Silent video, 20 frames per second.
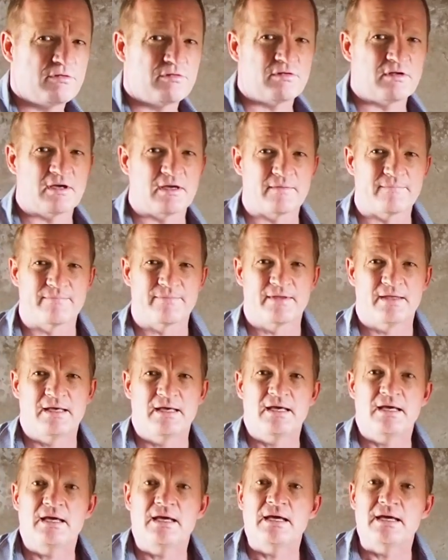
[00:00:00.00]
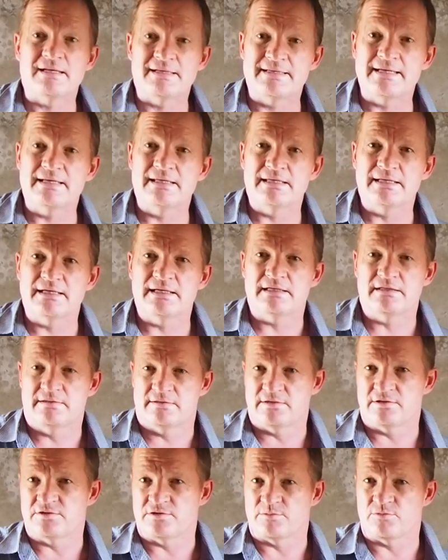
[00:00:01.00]
thing, it did lead
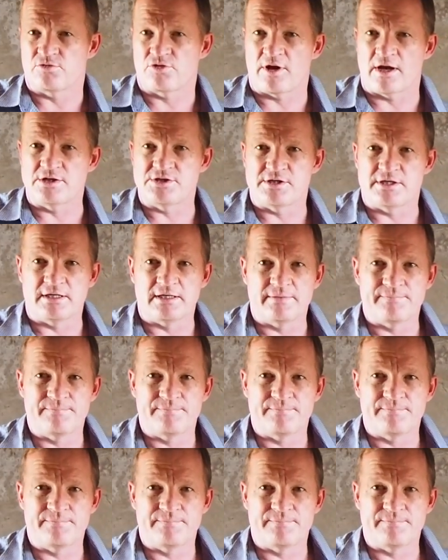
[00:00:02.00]
to some tragedy.